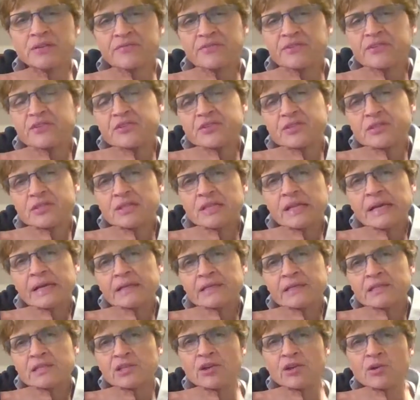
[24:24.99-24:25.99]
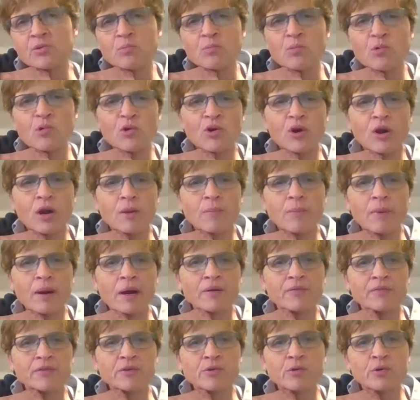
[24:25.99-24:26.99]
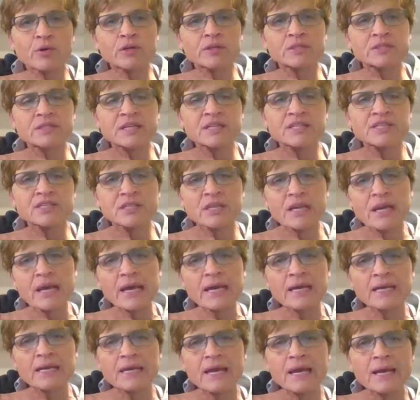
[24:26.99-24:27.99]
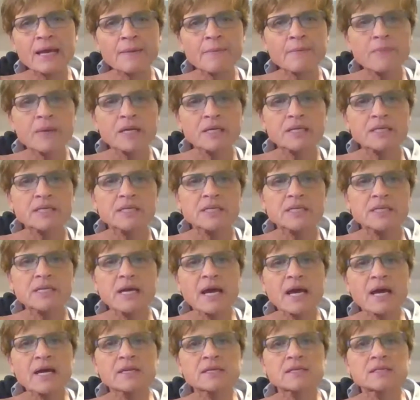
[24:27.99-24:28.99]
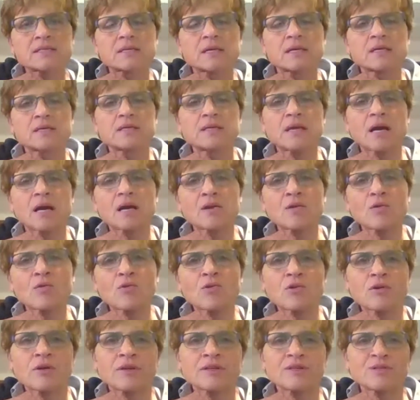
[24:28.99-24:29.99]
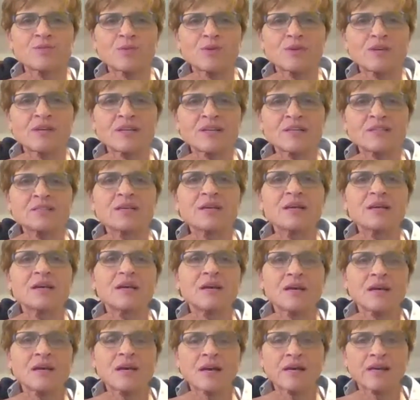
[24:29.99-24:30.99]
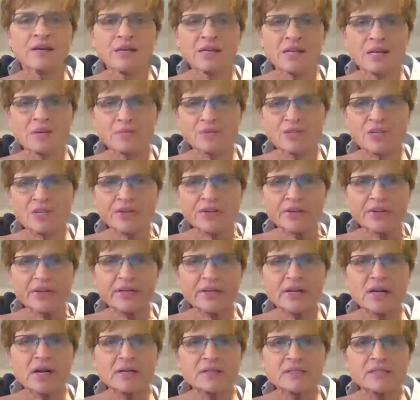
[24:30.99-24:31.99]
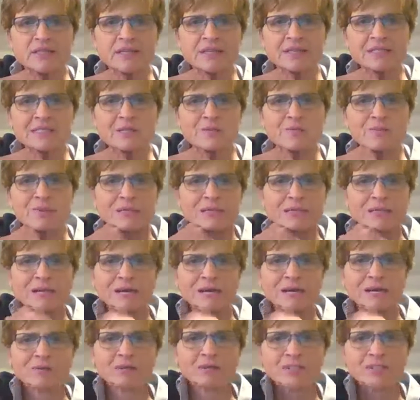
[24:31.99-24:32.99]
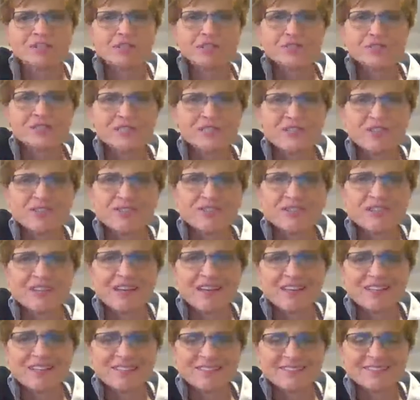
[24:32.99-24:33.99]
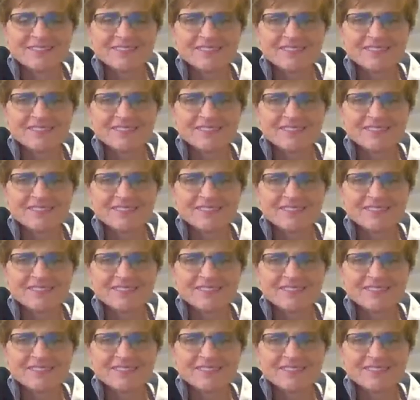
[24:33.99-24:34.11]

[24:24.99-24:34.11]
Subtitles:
If you just like to know more about the organization, NMTS.org is what it is. Again, I'm Sharon Higgox, and it's been a pleasure to see you today.